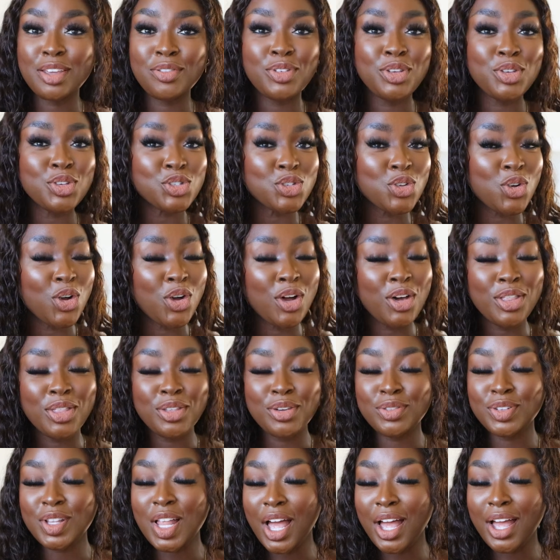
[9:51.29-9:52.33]
If you saw
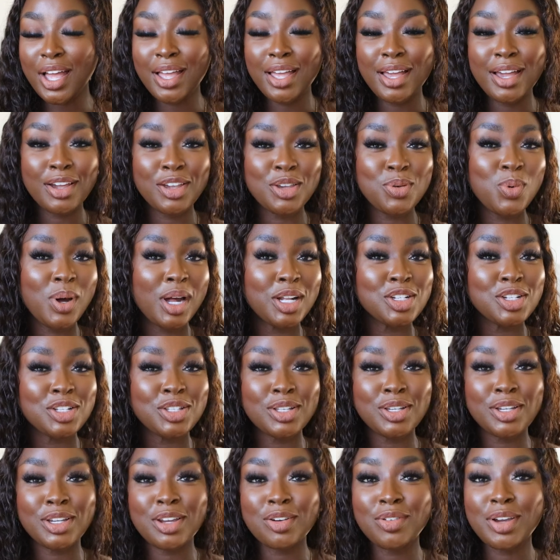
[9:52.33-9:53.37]
the vlog, you watched
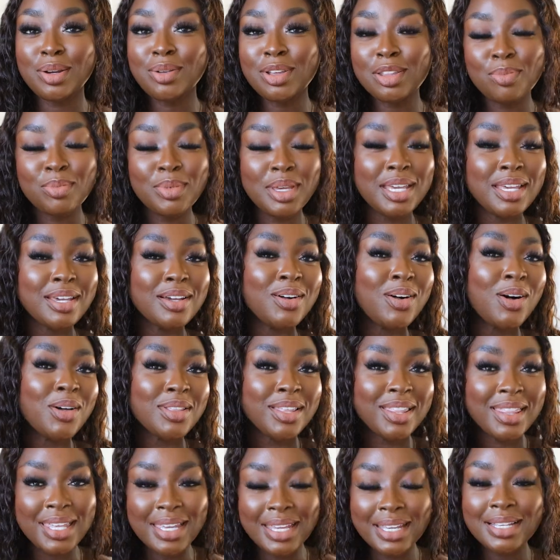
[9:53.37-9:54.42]
the Get Ready With Me, all
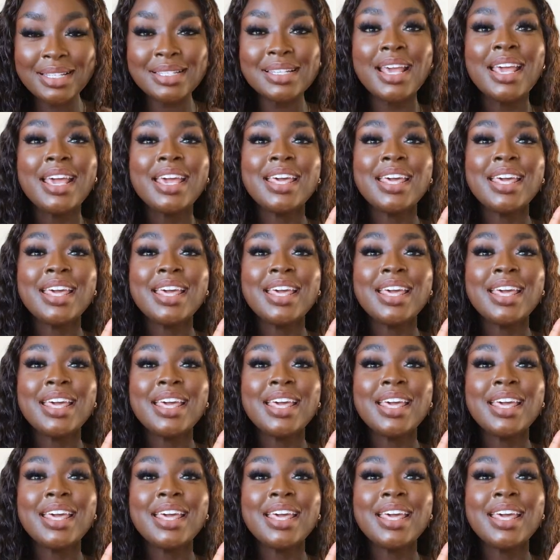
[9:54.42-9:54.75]
the things,